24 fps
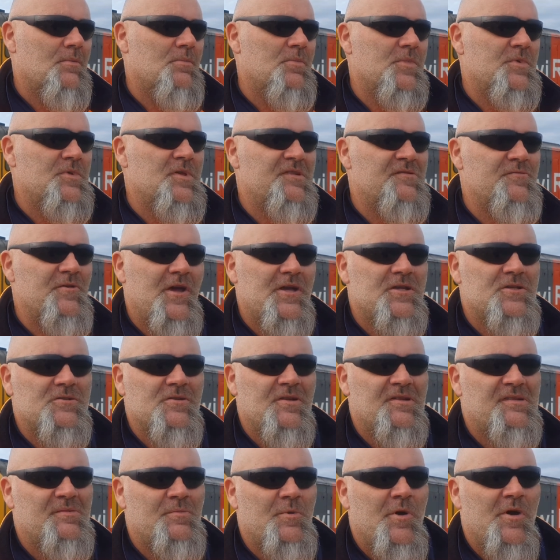Distraction, I
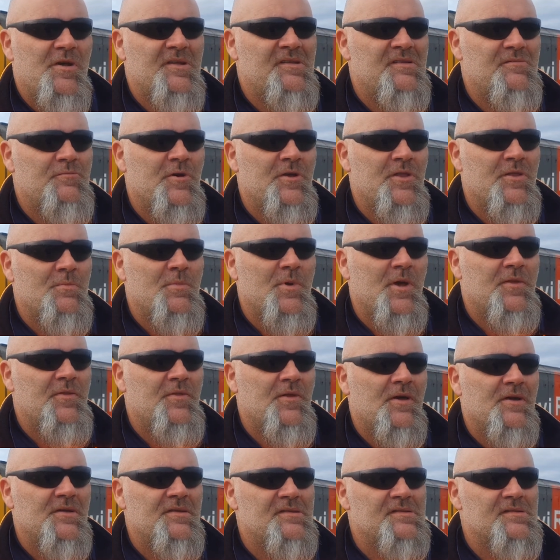suppose, is one of the big
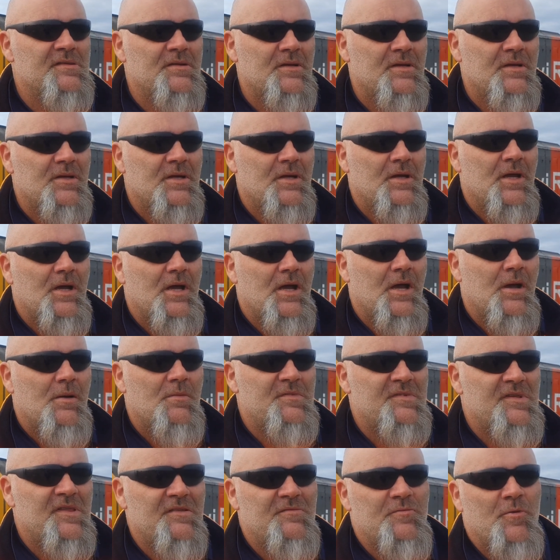things.
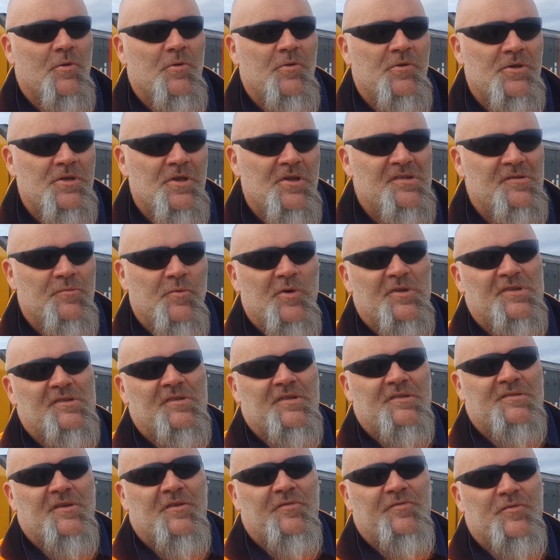So that's why we use the whistle
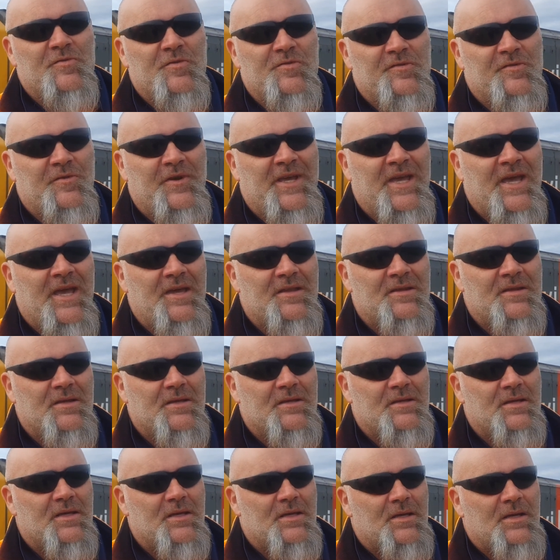as often as we can,
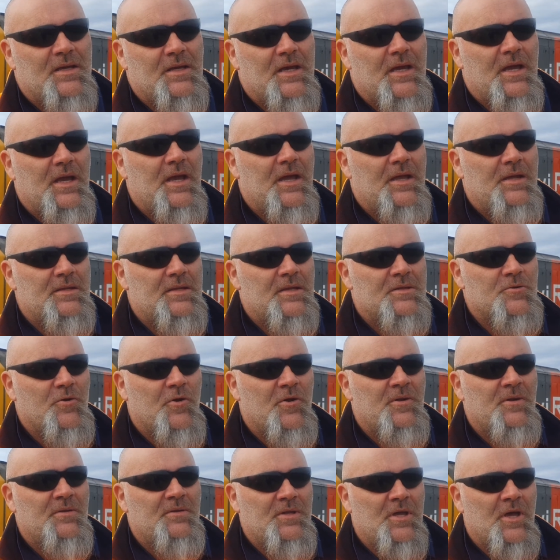and trying
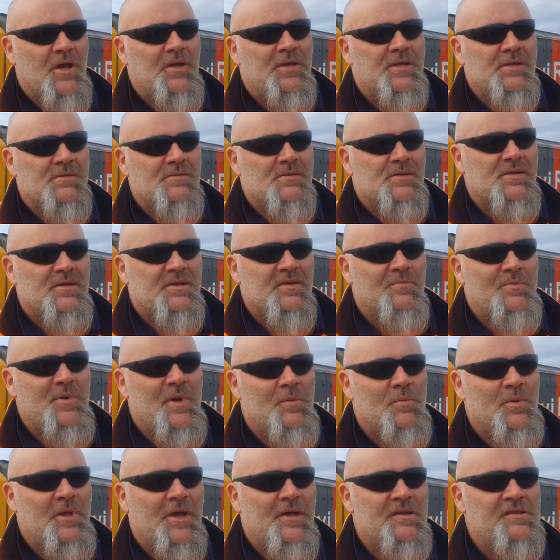to give
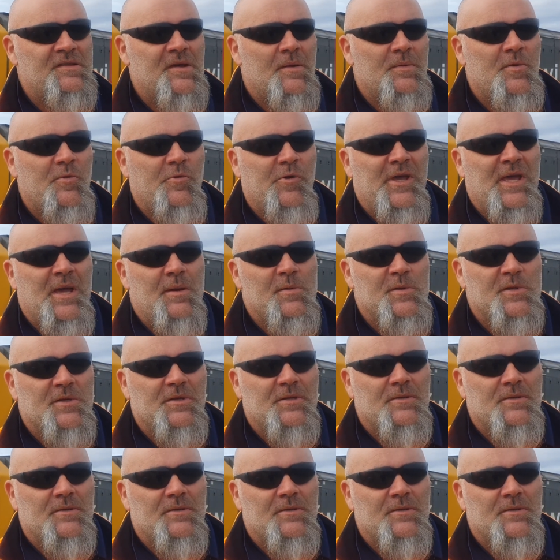people a heads up that we're coming.